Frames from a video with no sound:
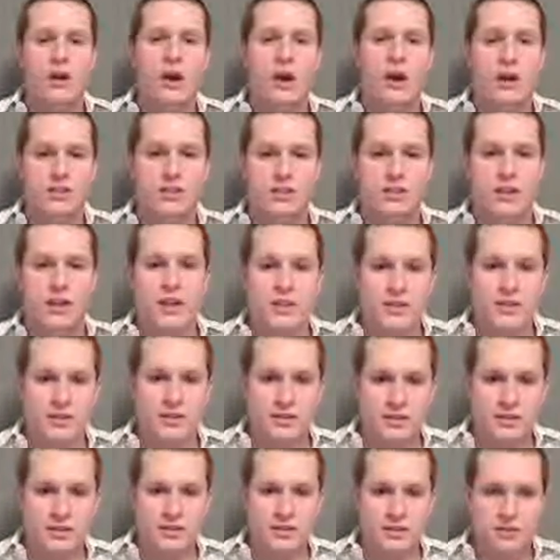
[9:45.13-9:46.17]
our
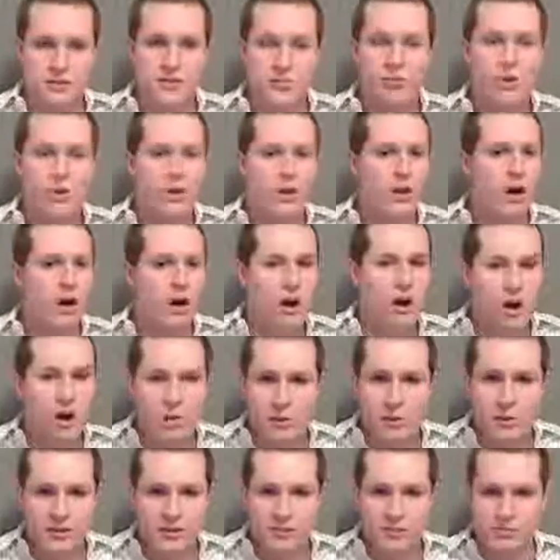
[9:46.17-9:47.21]
educational system will
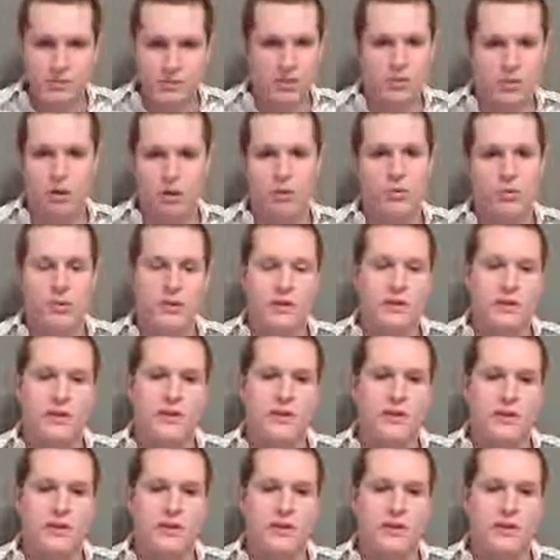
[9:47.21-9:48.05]
always be lower than